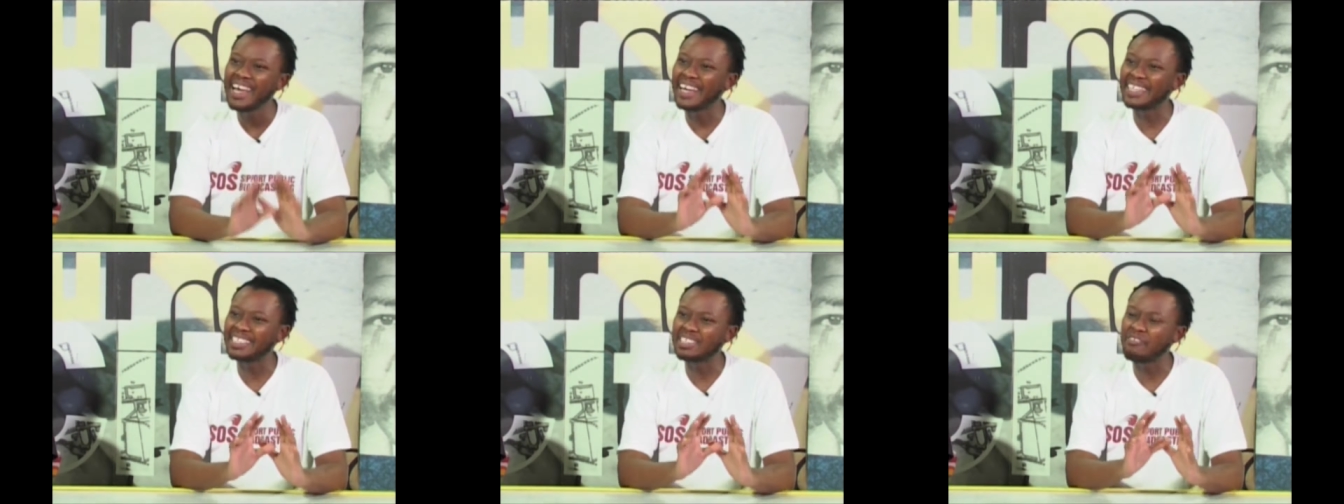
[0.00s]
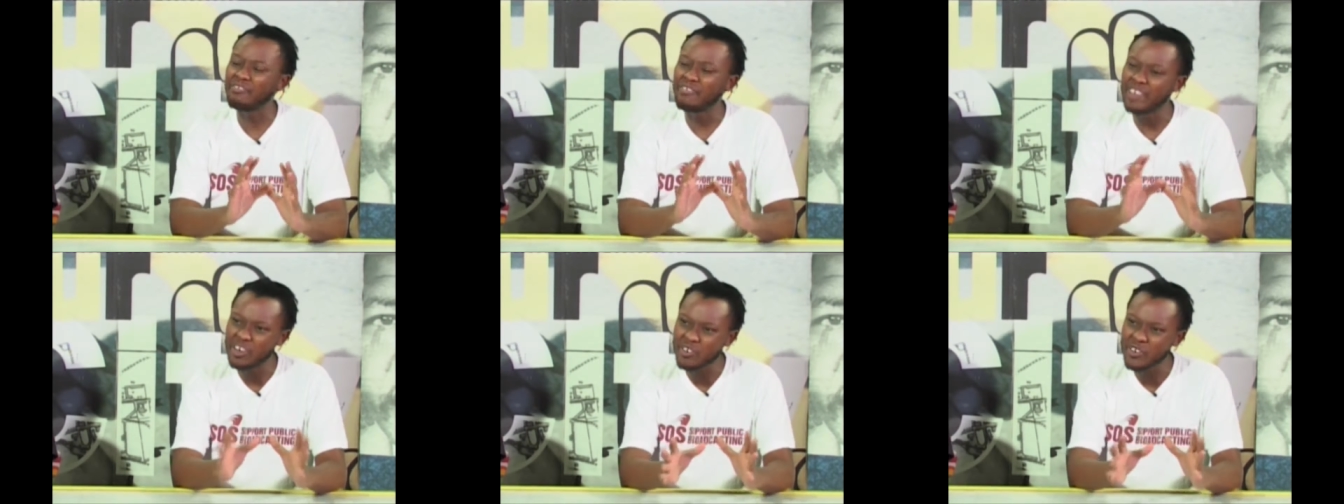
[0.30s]
It's
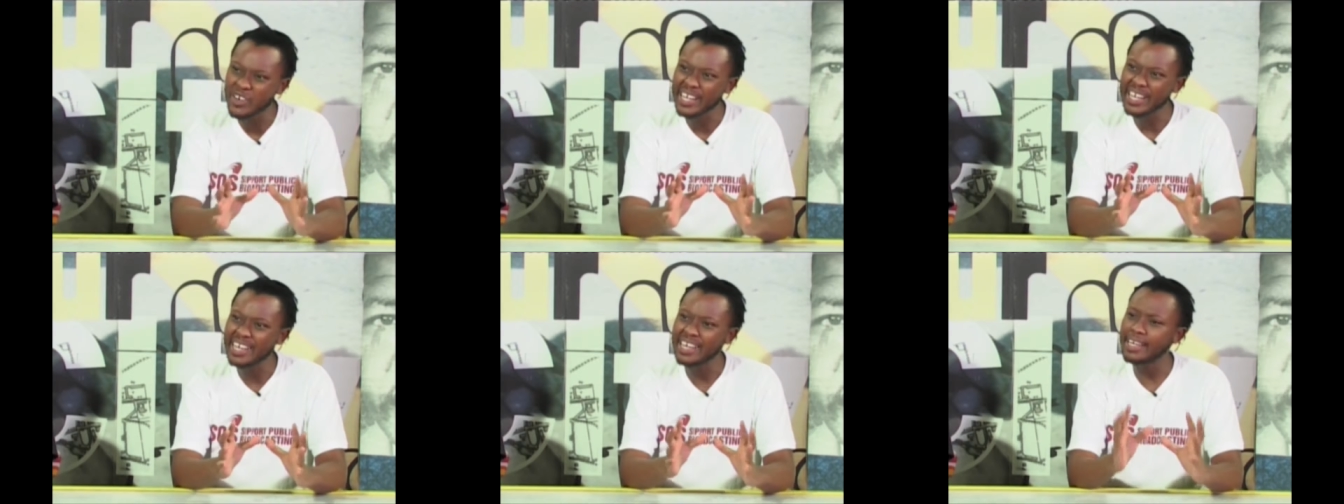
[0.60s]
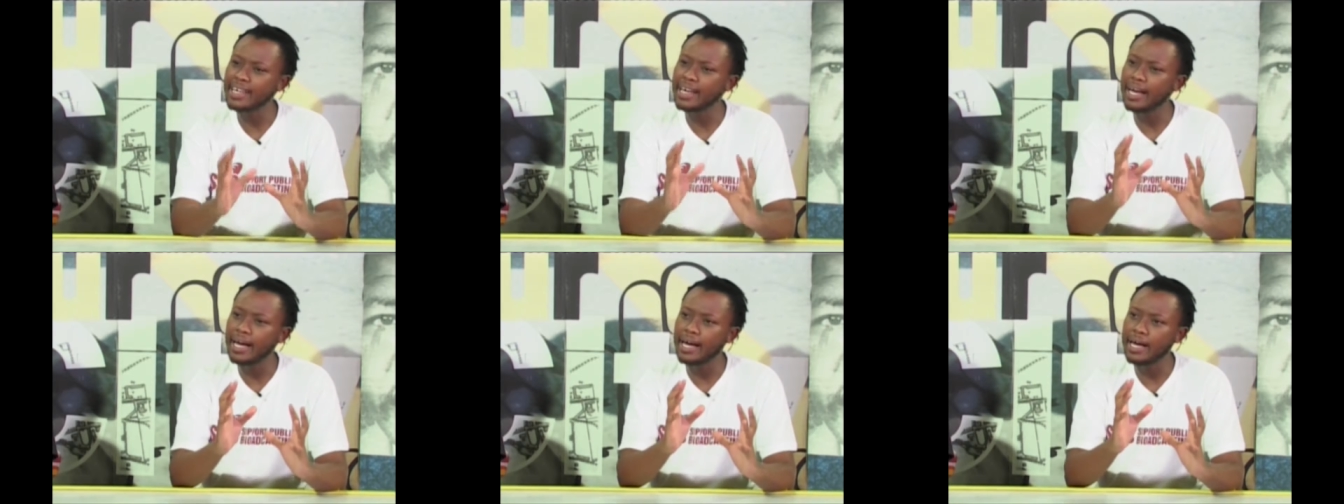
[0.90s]
a
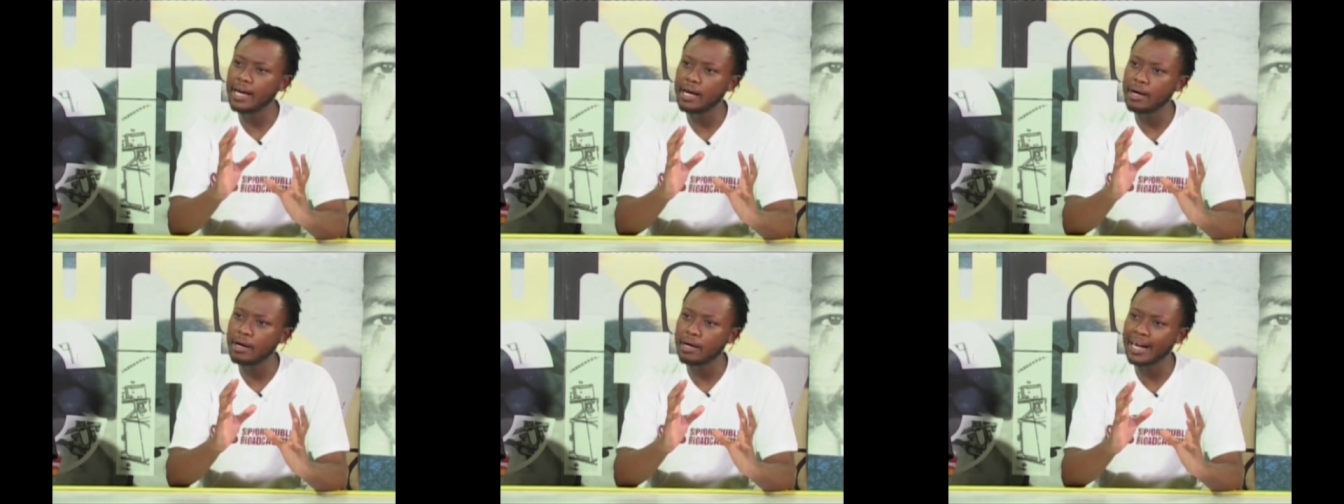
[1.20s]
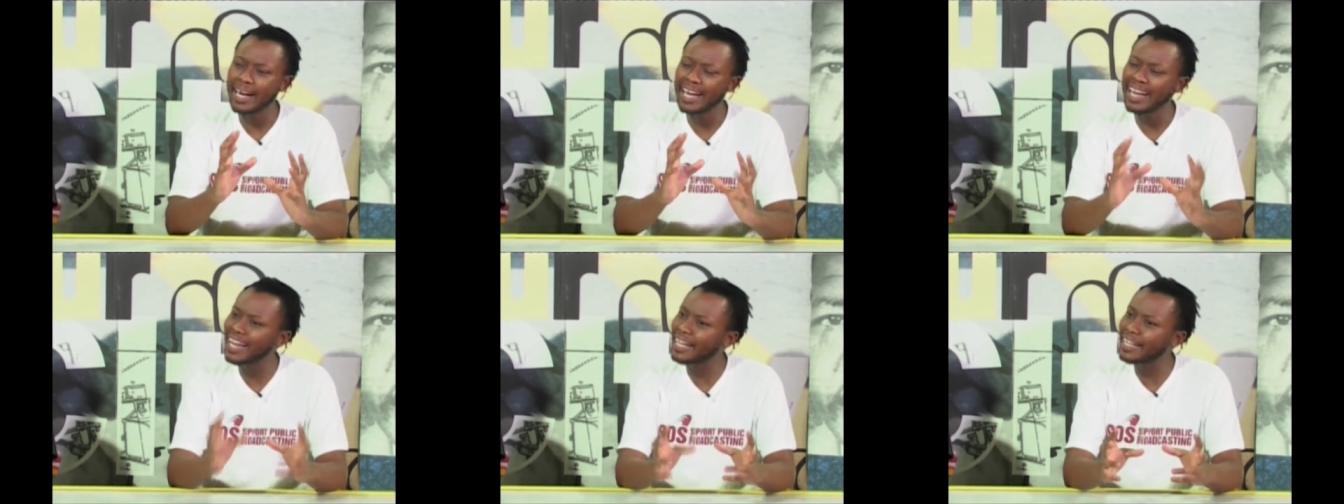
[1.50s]
very
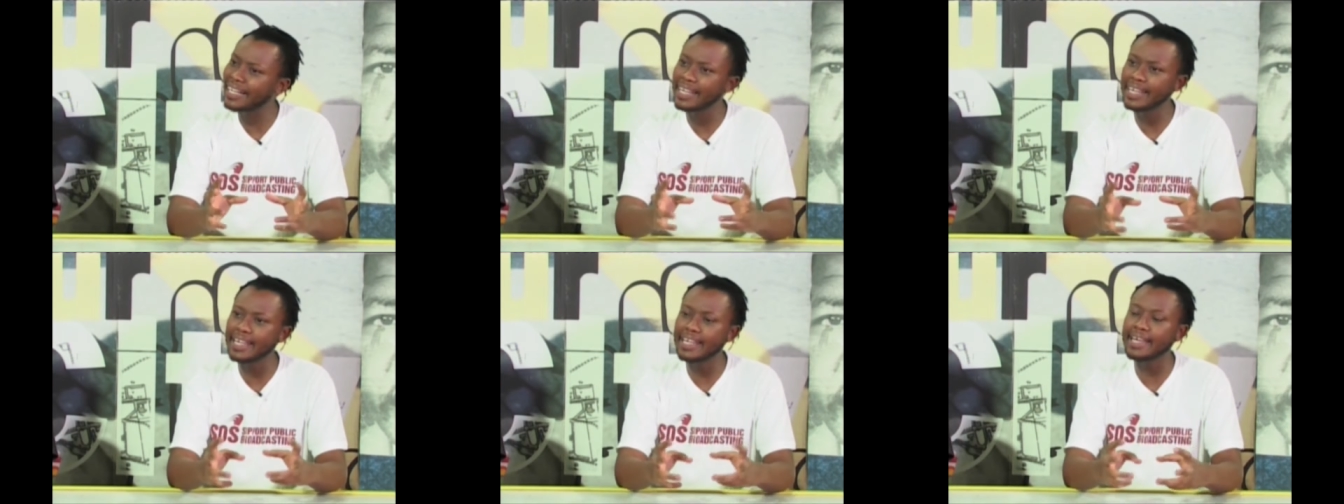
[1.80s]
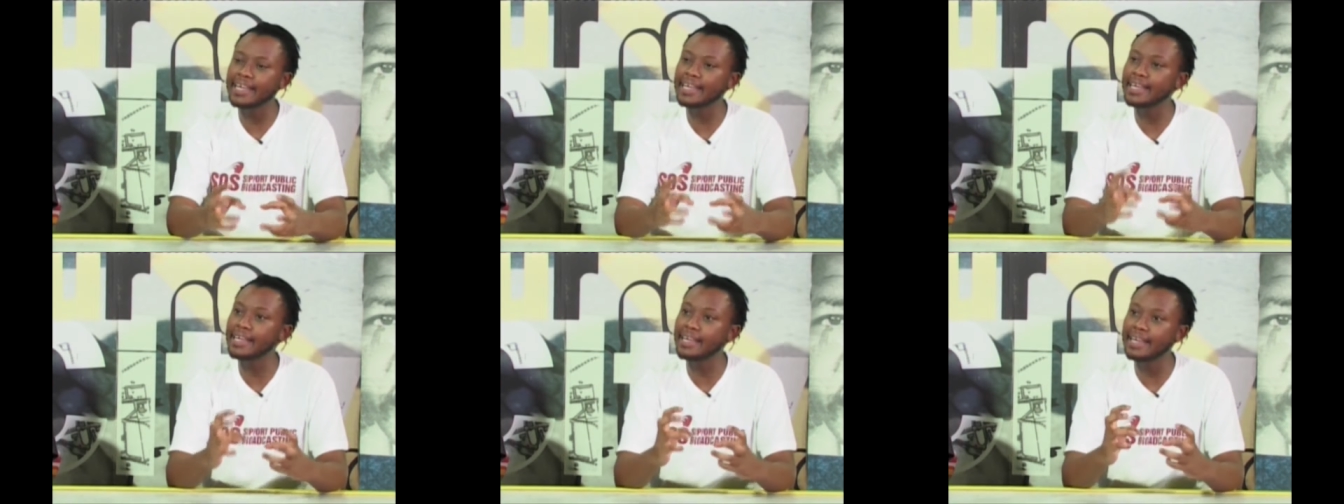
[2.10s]

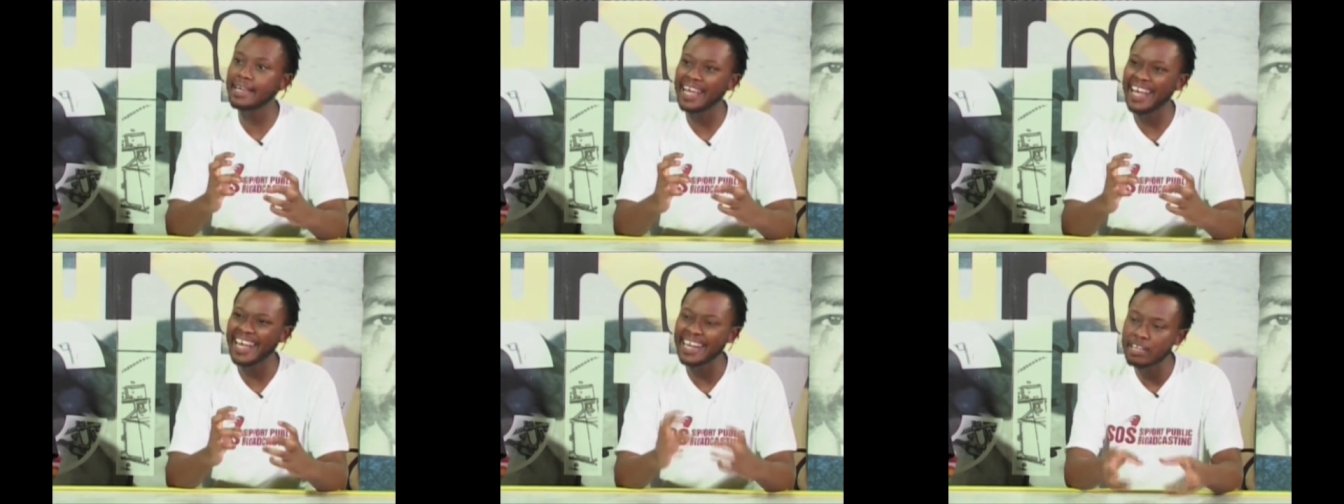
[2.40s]
clunky,